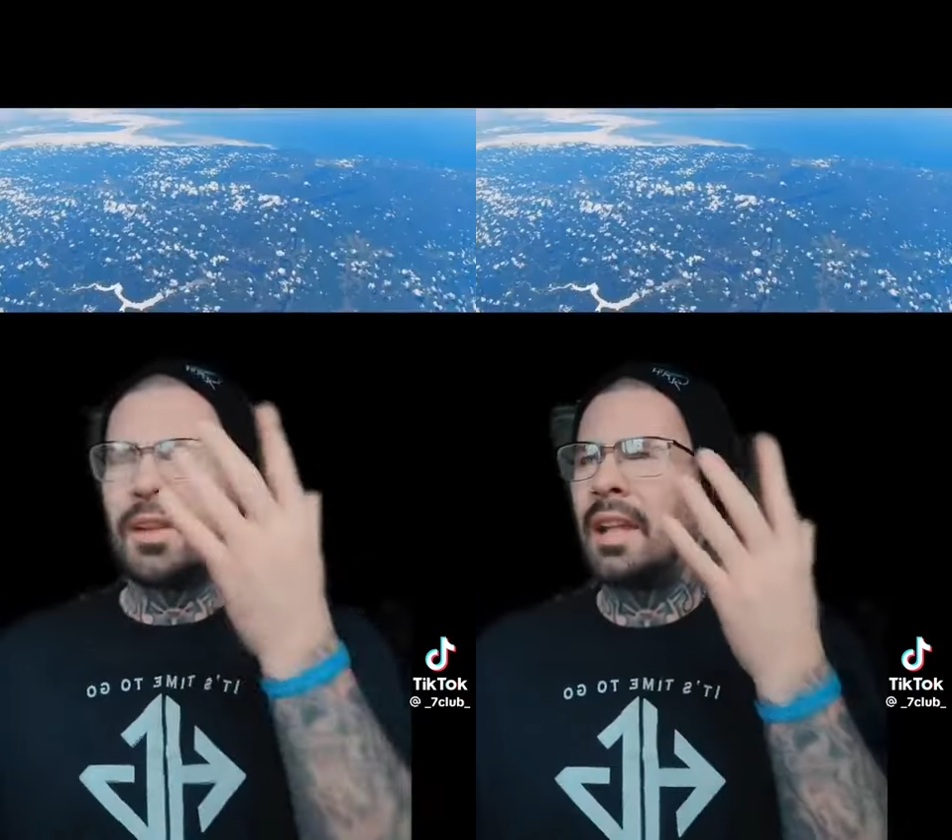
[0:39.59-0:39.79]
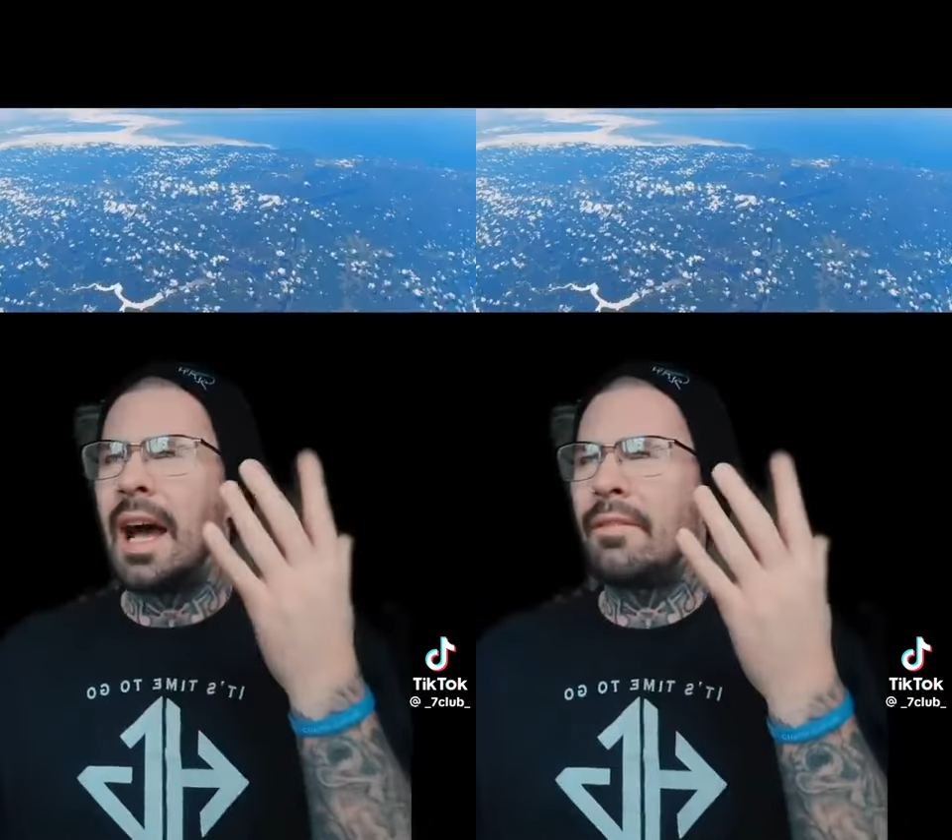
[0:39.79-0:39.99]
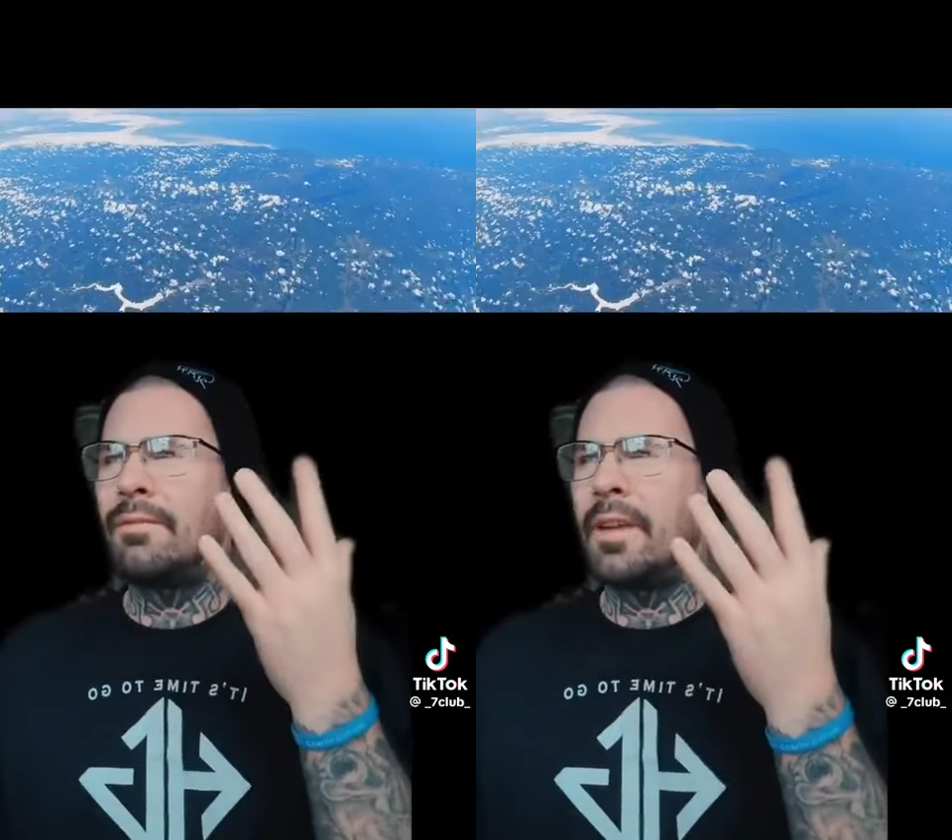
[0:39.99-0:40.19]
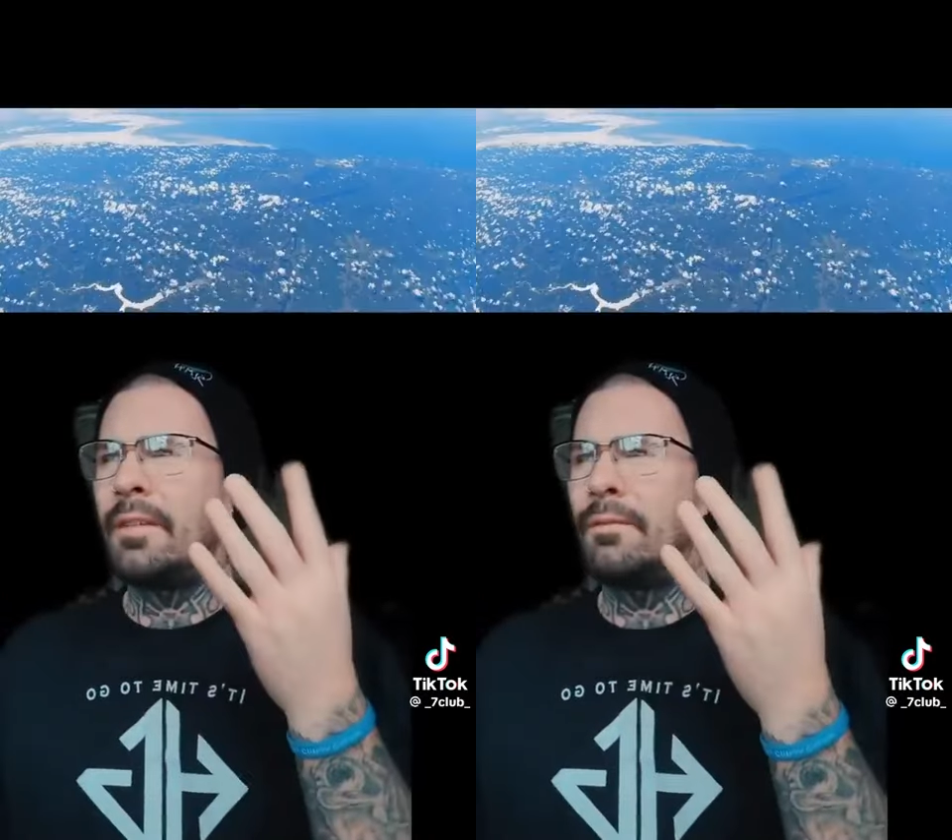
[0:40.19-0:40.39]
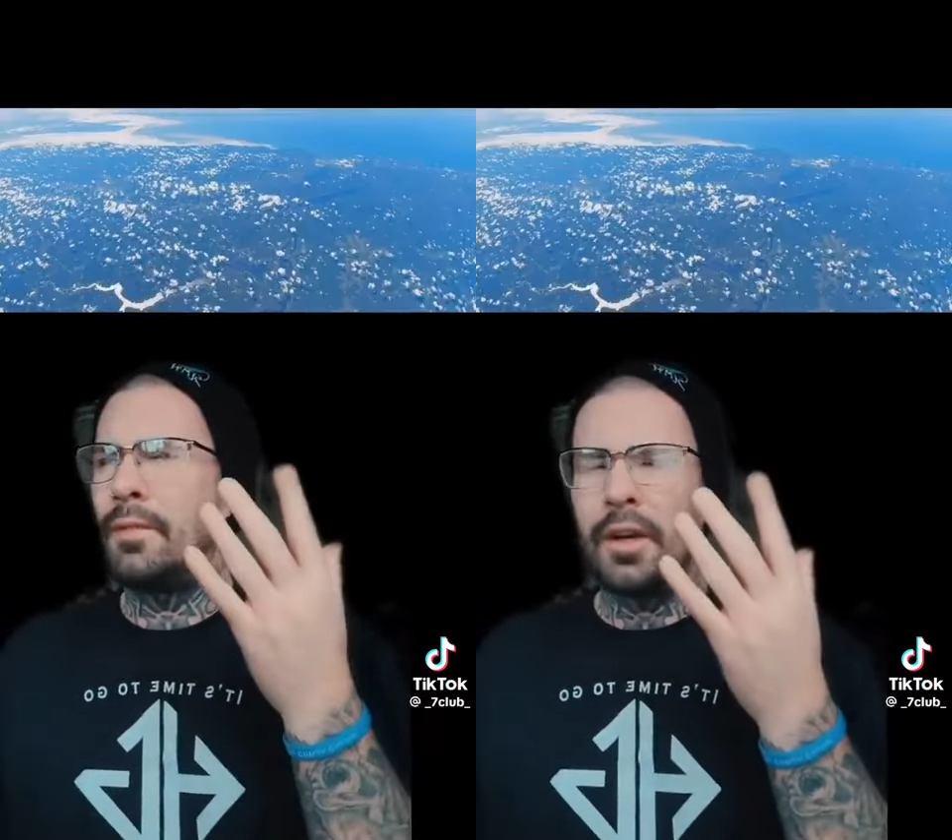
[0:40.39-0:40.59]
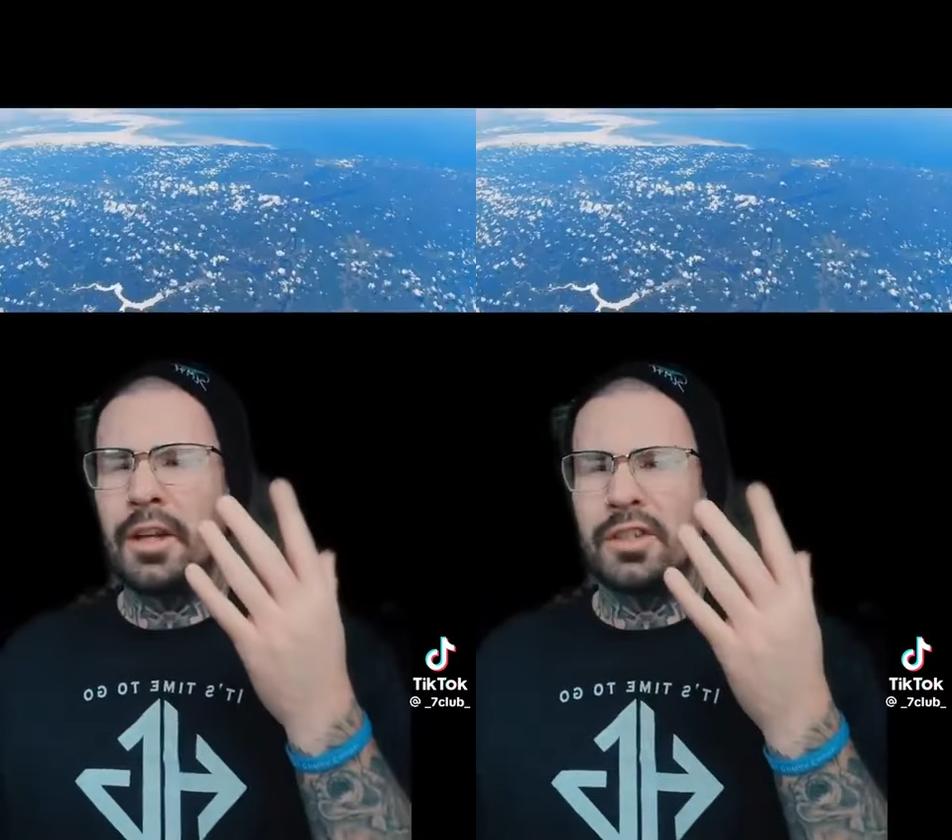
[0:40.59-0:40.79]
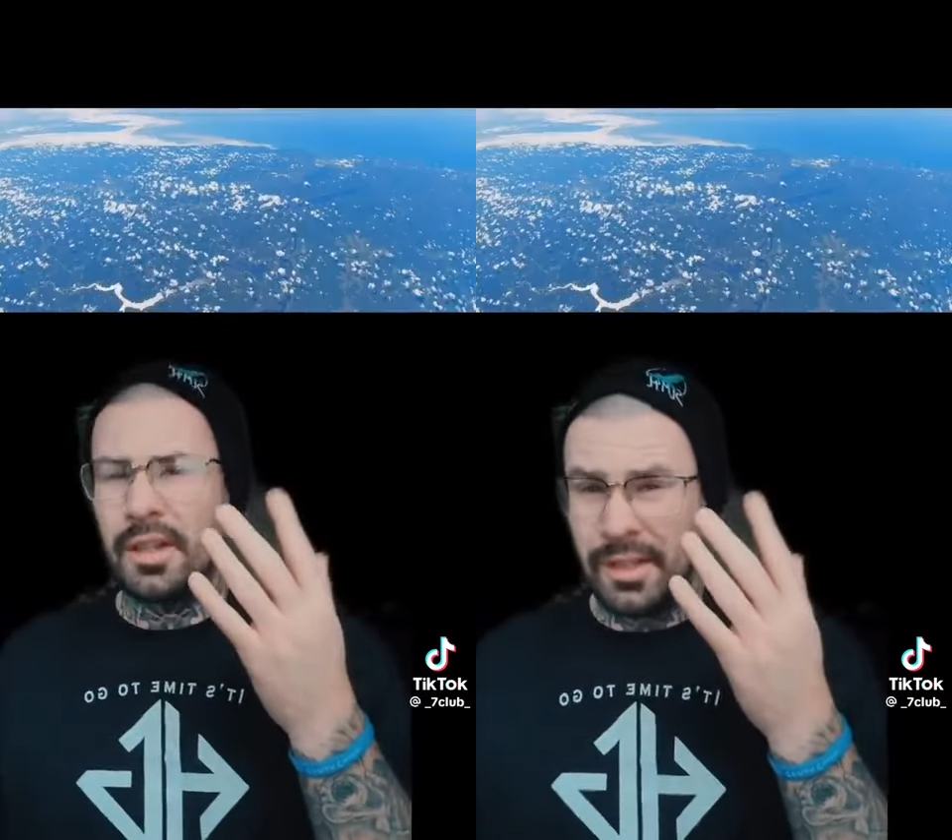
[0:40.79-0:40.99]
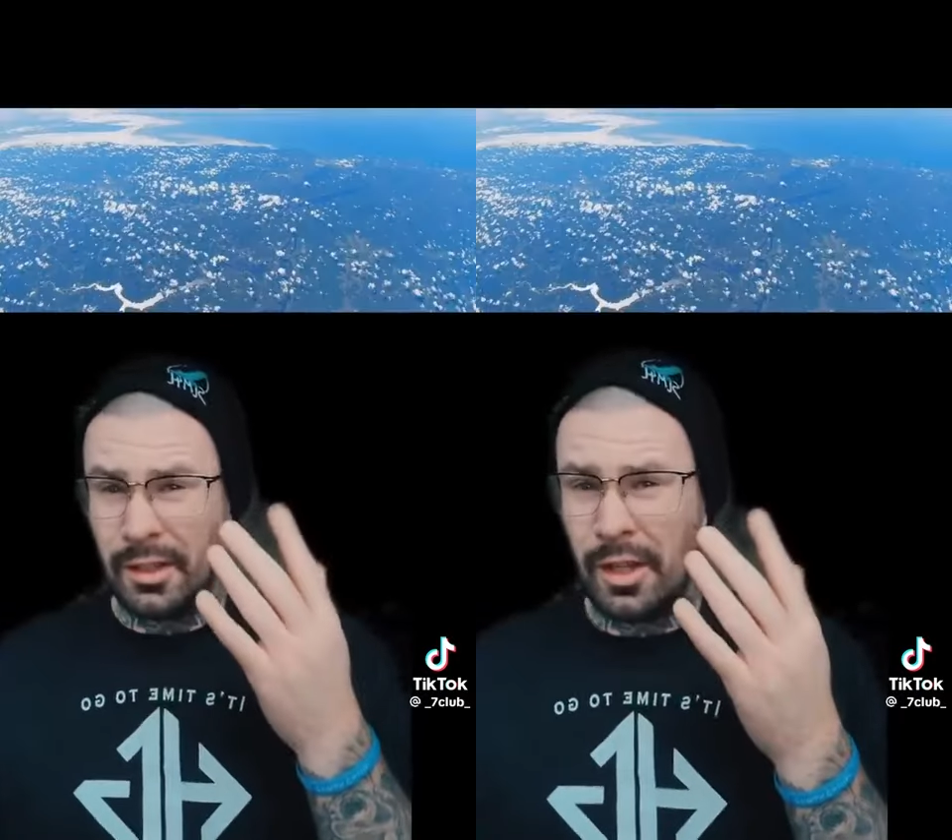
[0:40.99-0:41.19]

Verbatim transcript: but the live feed footage doesn't